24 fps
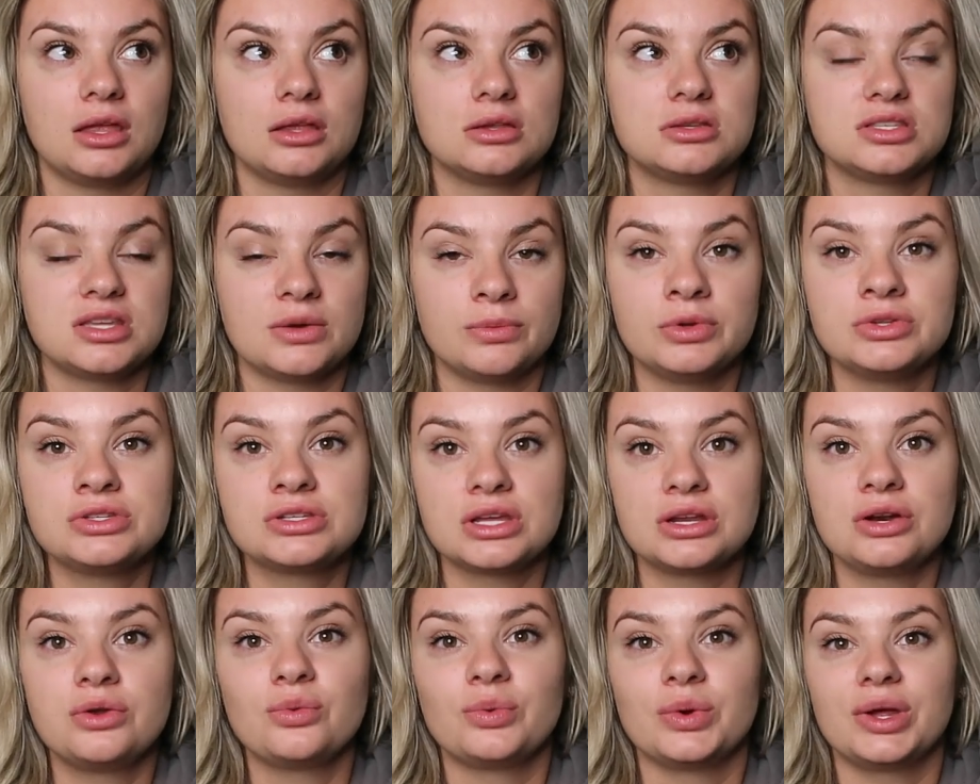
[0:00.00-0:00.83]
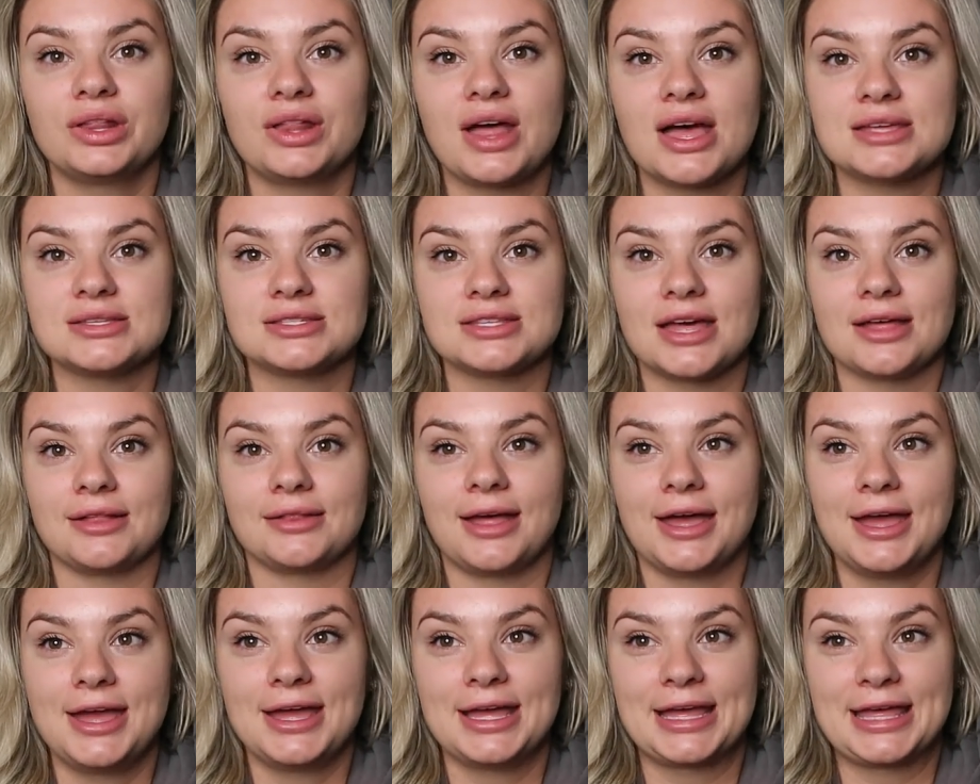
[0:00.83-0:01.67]
someone's gonna realize that
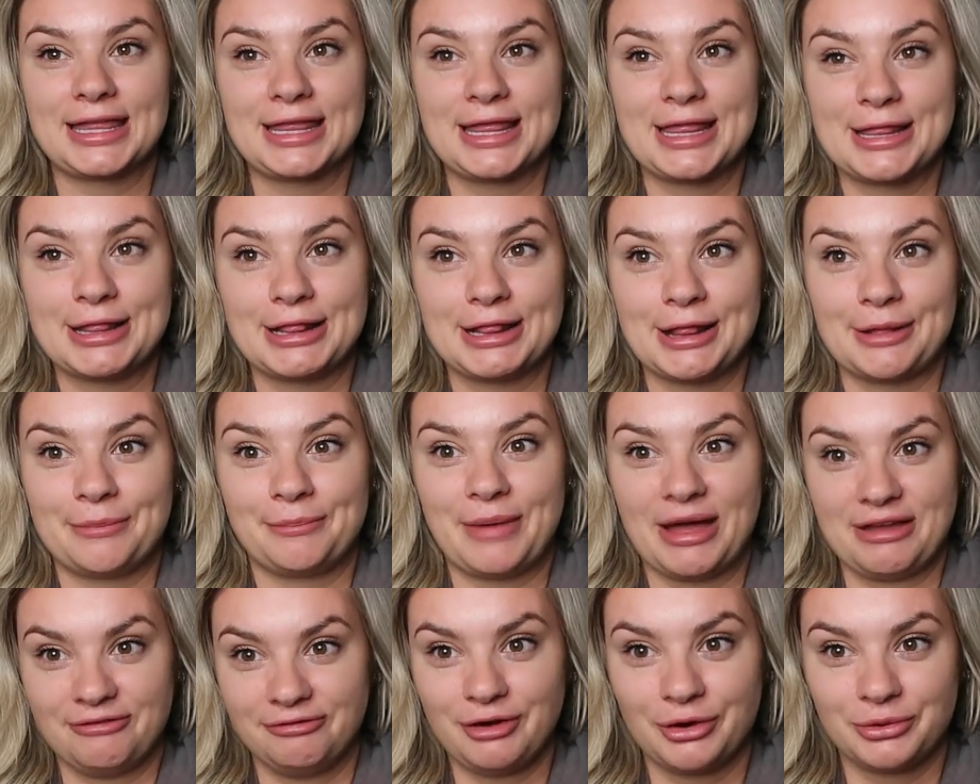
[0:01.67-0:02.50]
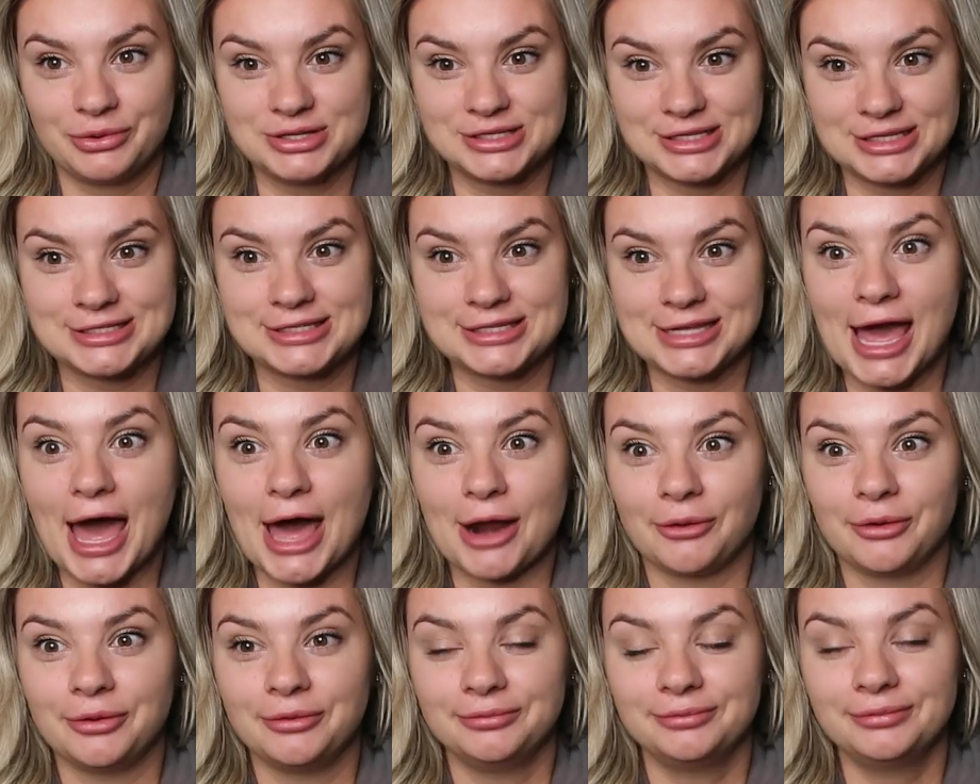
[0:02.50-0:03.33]
like my phone is in
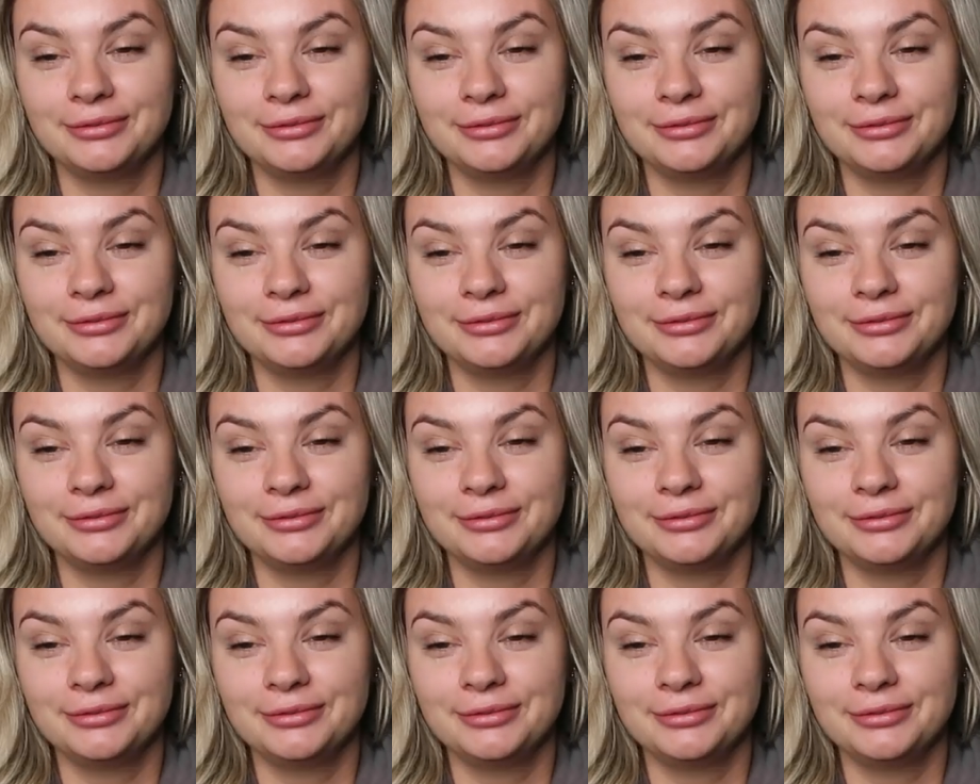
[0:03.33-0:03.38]
Seattle,